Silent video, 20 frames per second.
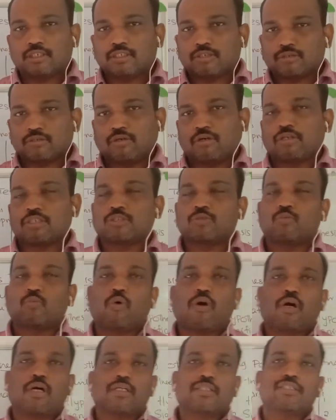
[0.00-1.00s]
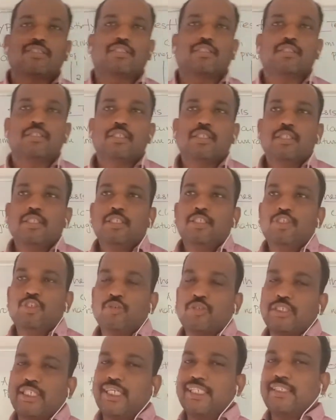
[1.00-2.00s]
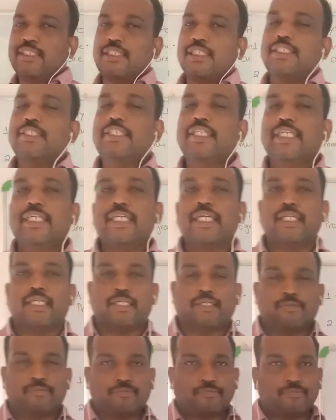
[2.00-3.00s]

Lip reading: court wants to test DNA.